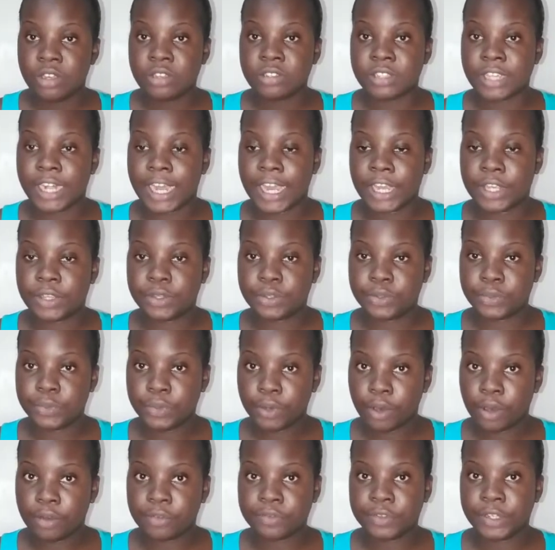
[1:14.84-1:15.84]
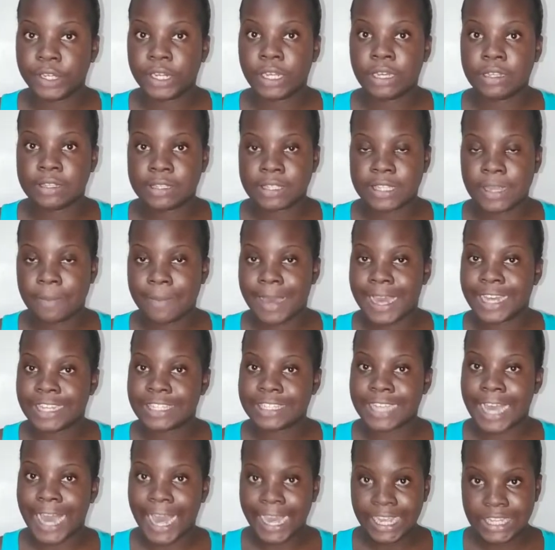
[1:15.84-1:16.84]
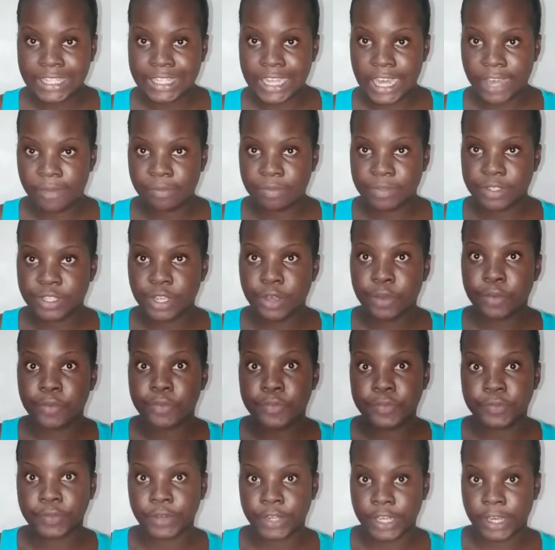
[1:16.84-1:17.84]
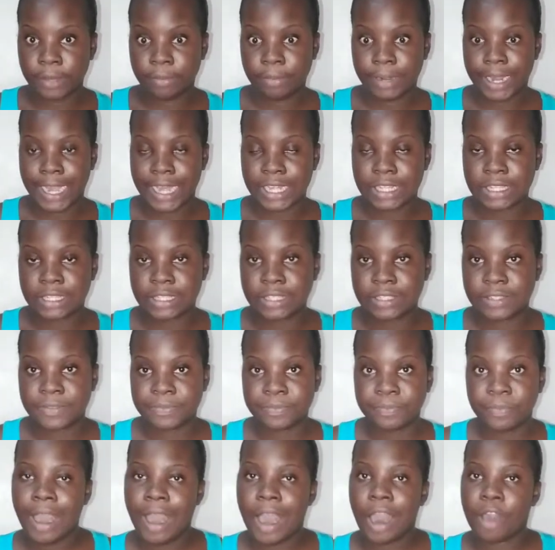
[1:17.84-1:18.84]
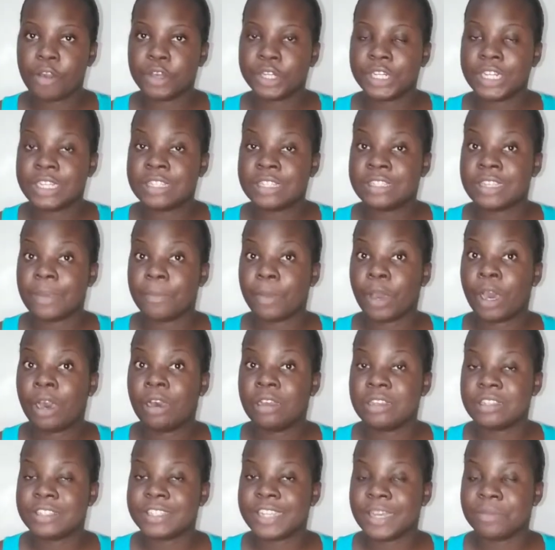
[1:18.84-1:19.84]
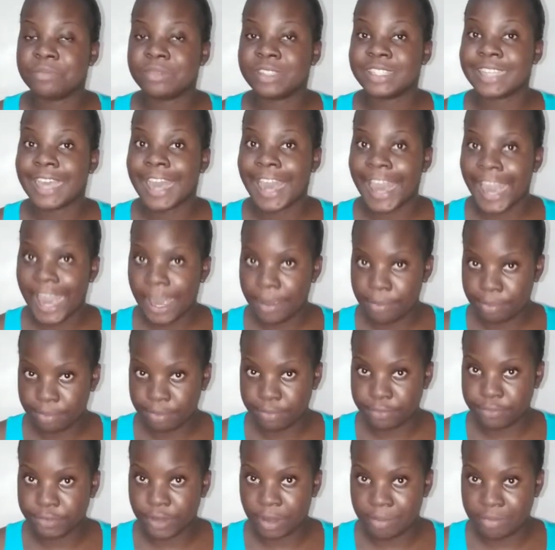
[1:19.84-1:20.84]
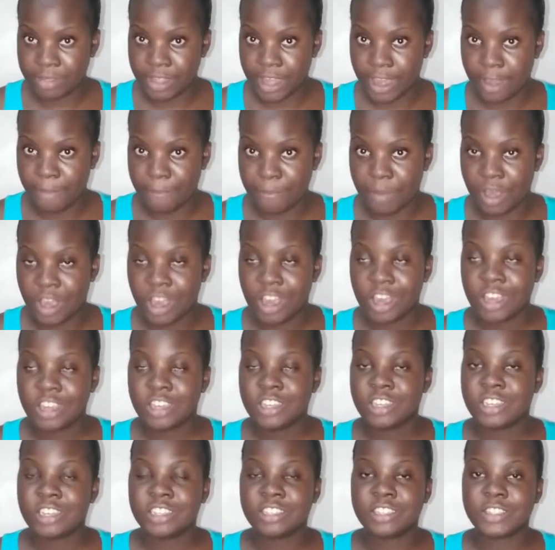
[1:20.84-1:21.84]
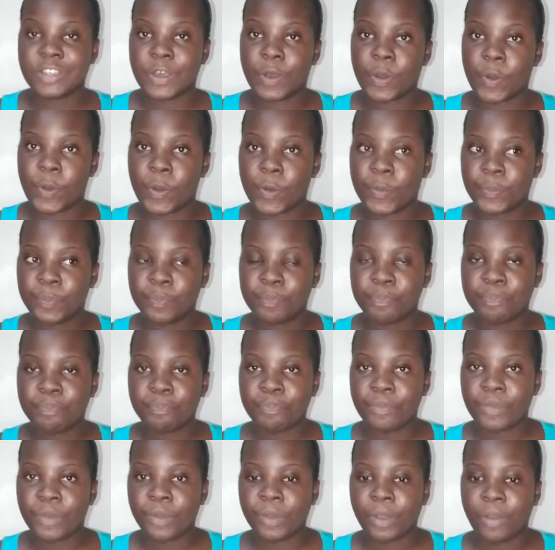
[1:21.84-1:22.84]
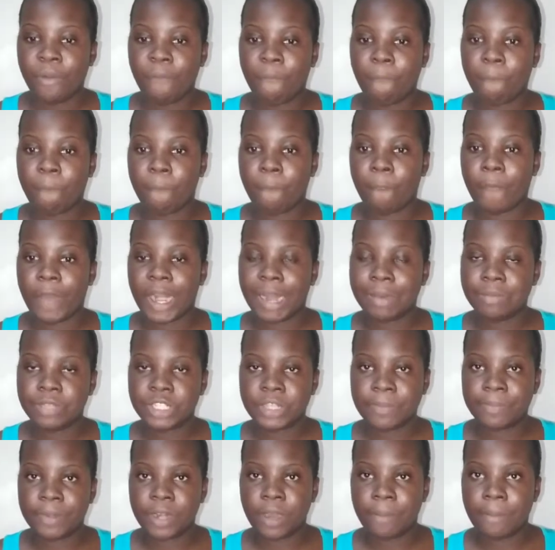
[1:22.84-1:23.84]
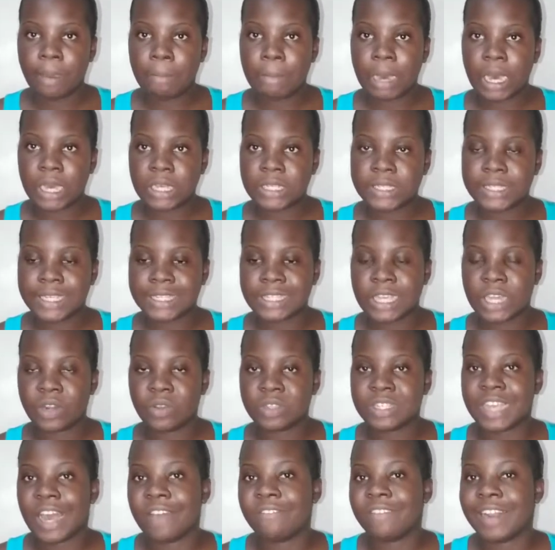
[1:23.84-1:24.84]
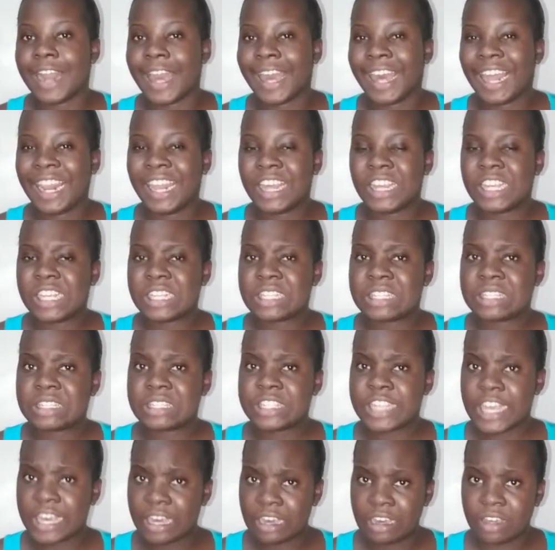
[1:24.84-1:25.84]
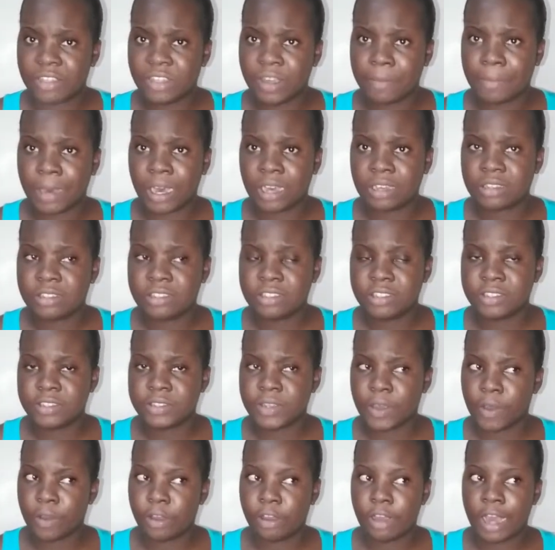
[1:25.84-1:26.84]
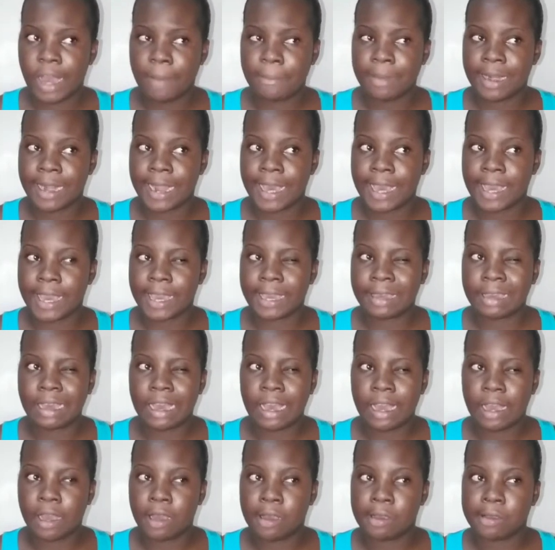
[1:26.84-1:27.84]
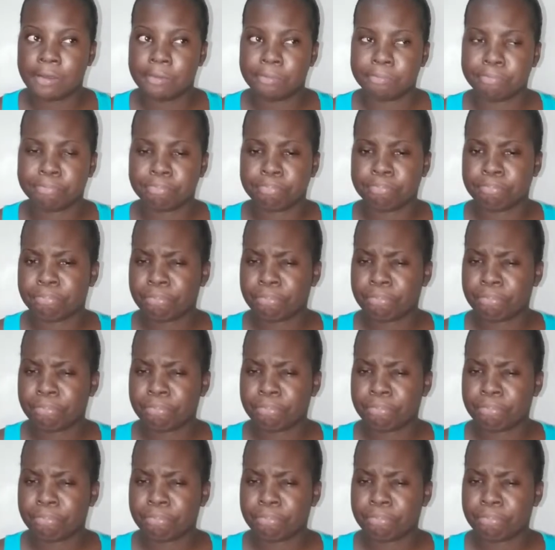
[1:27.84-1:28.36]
So they do offer customized items for your brands. I ordered some custom tape from them. So when I'm shipping out my boxes, those have like a little sticker on the box. So I'm like, um,